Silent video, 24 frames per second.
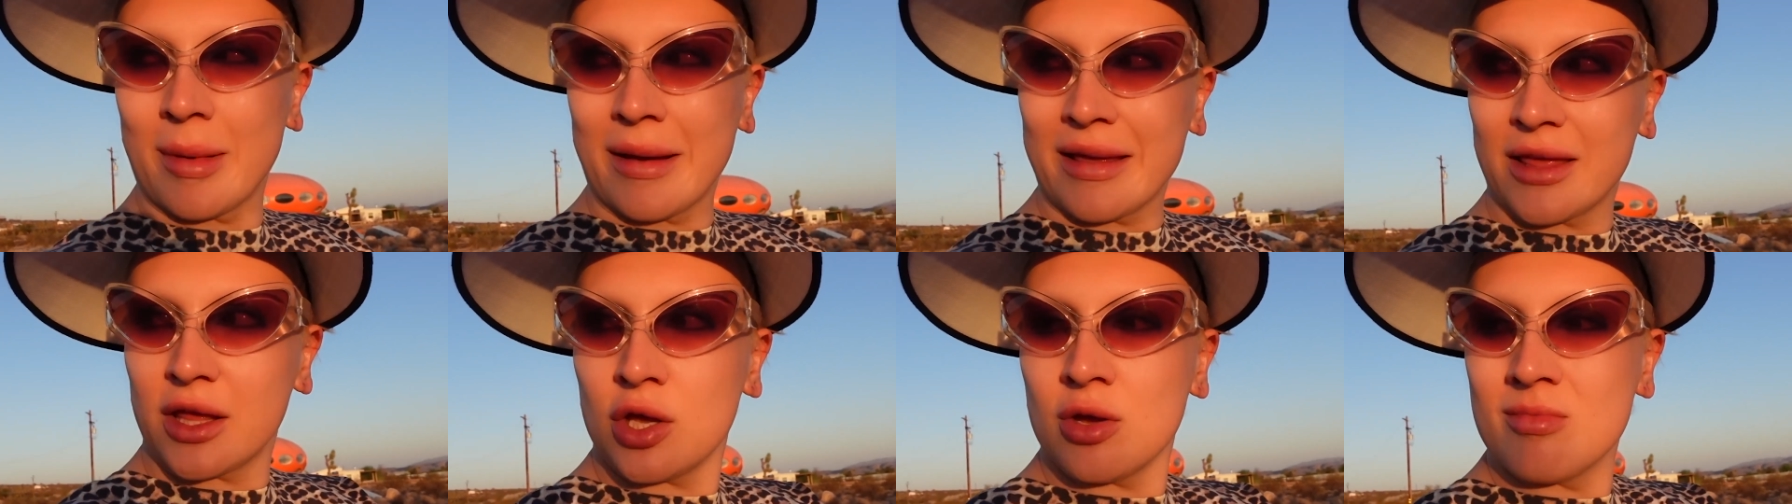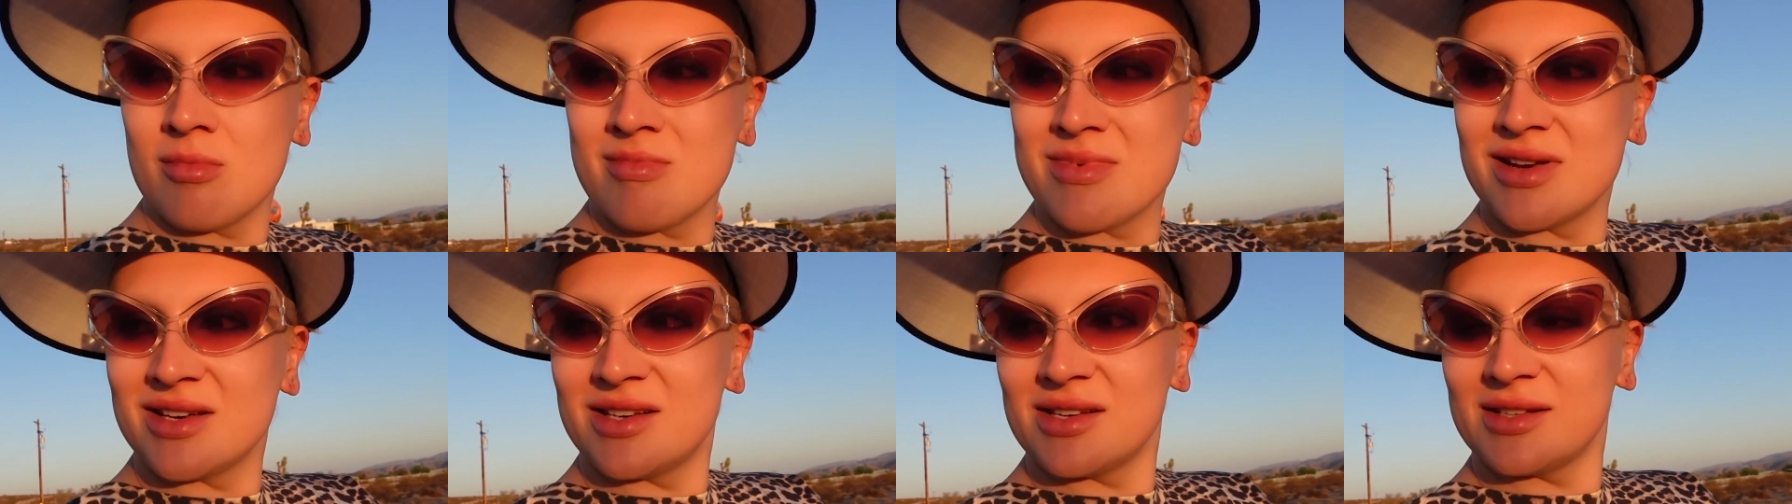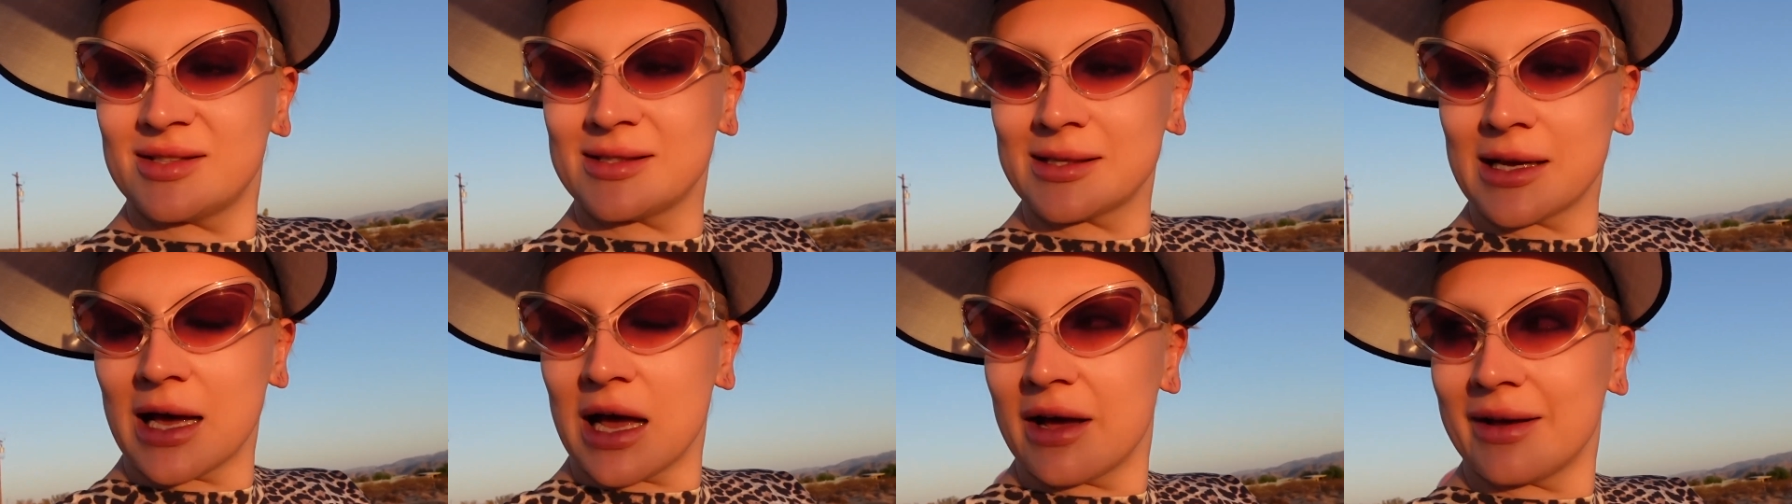my human
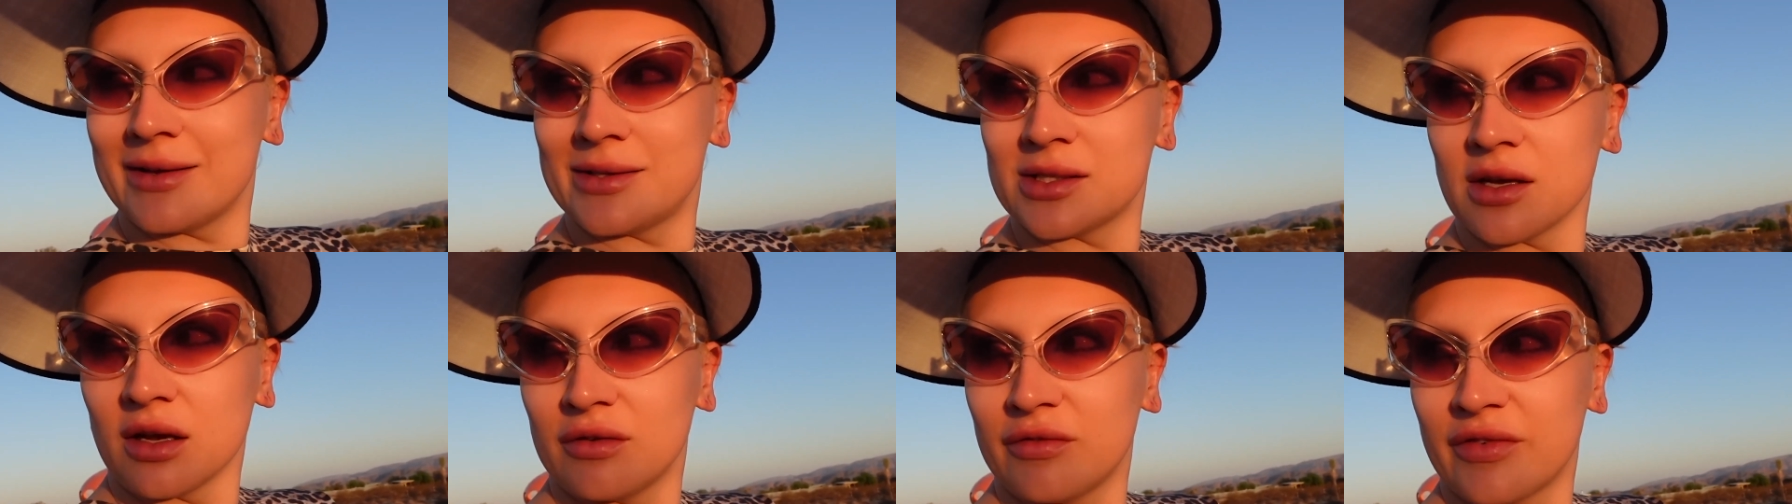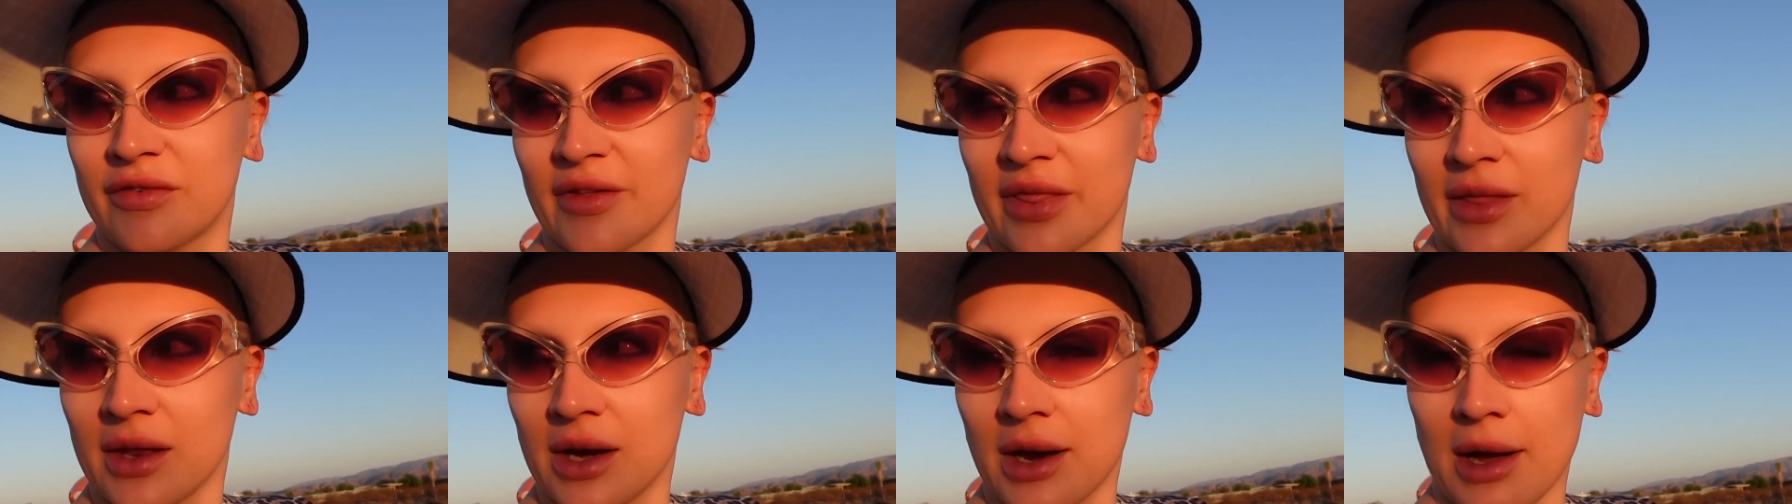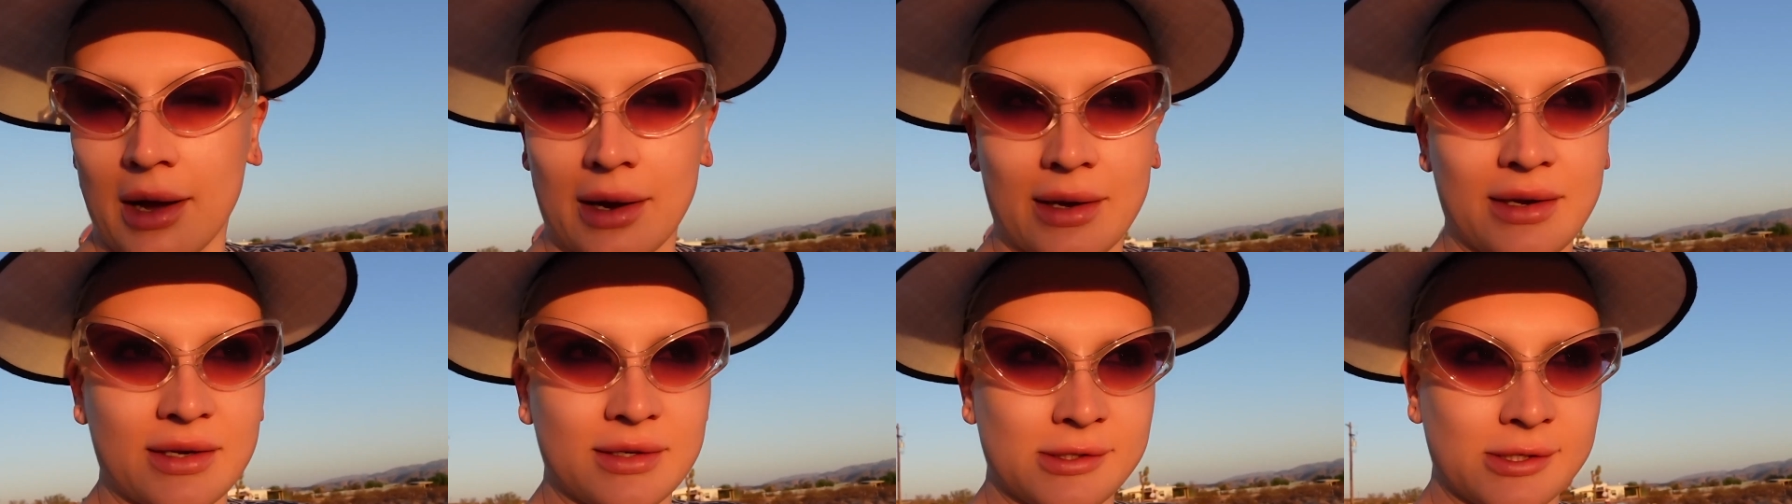disguise on for the
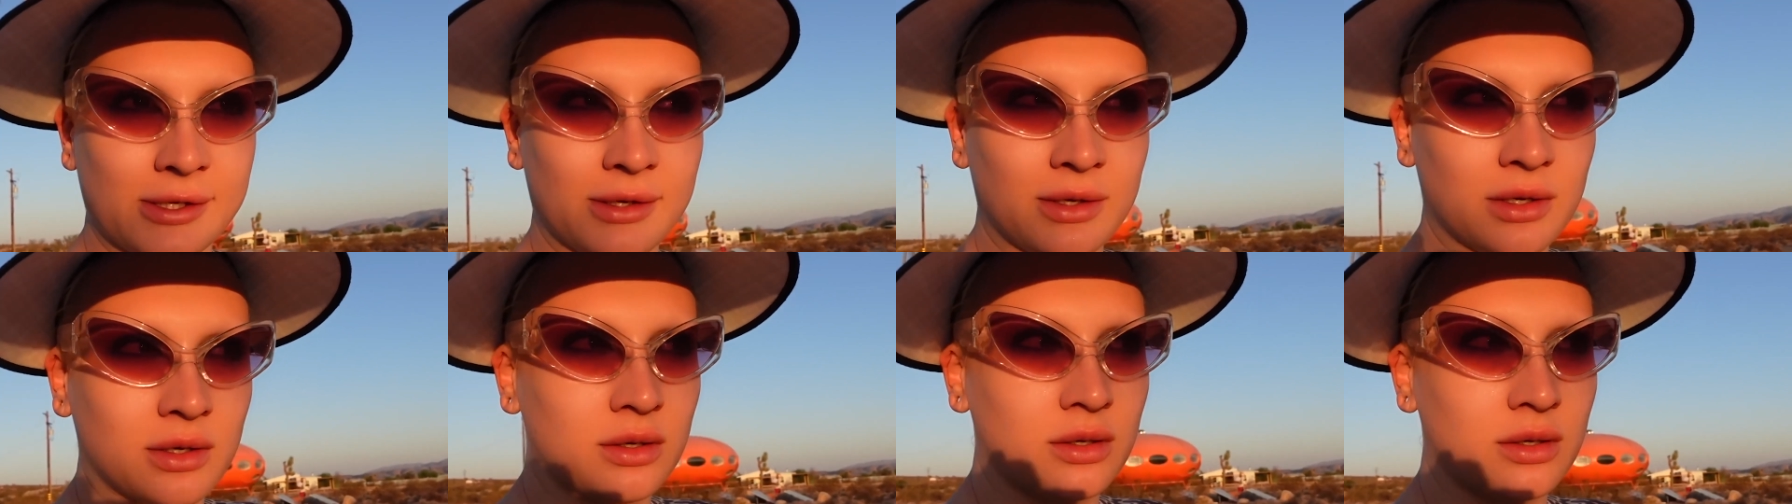night.